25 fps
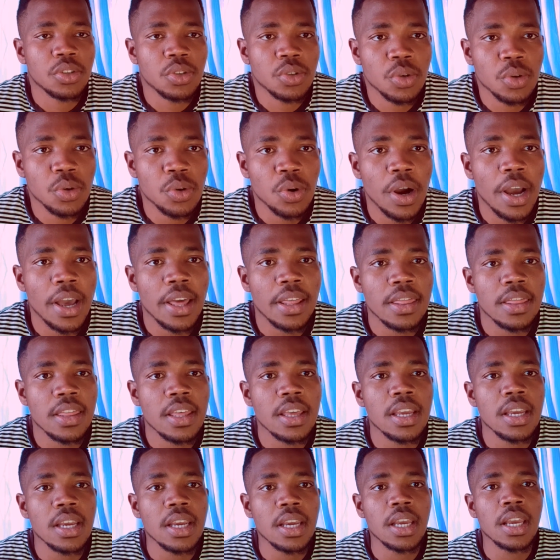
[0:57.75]
So I
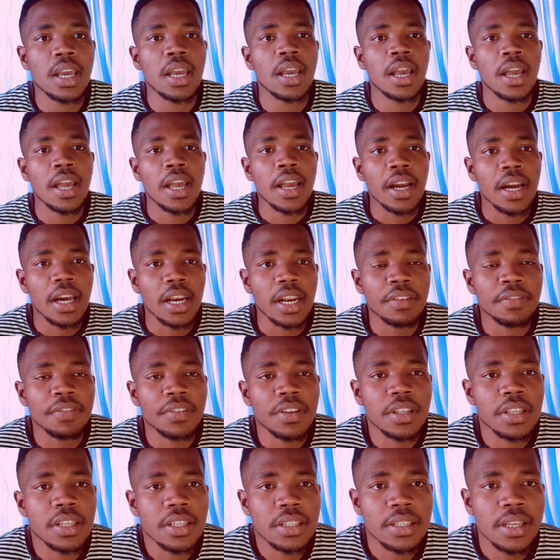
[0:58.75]
think
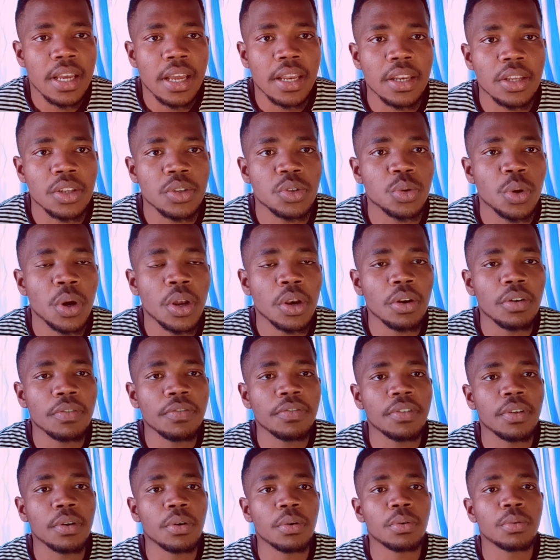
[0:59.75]
graphic design is one
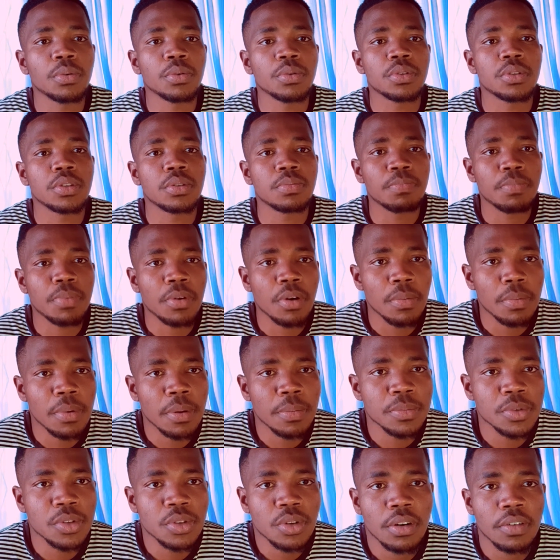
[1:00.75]
of those
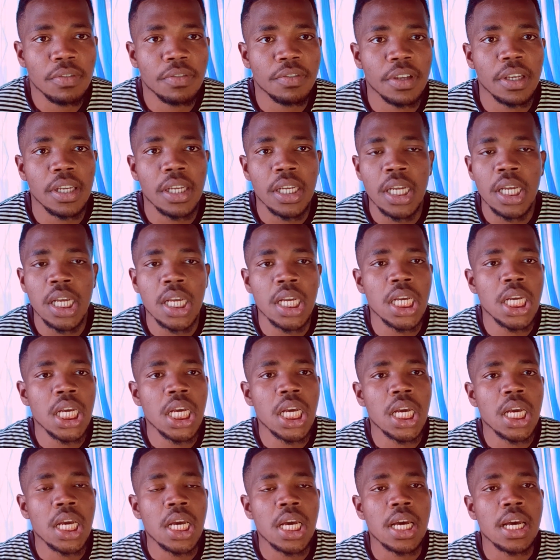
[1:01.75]
problem solving
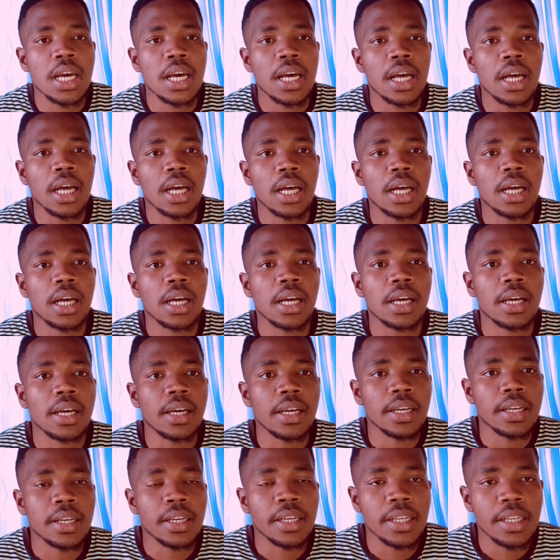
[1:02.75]

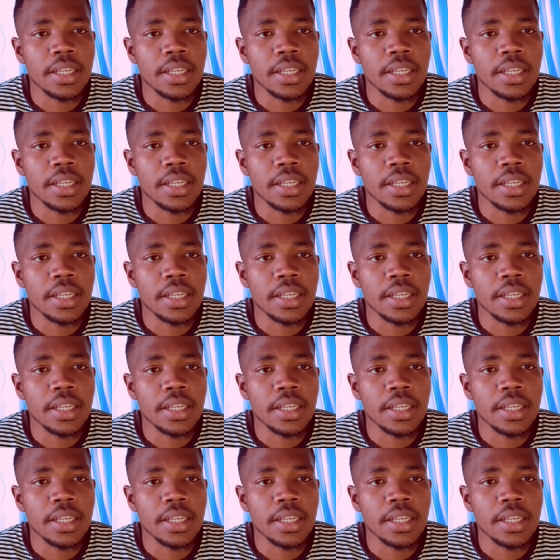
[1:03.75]
uh,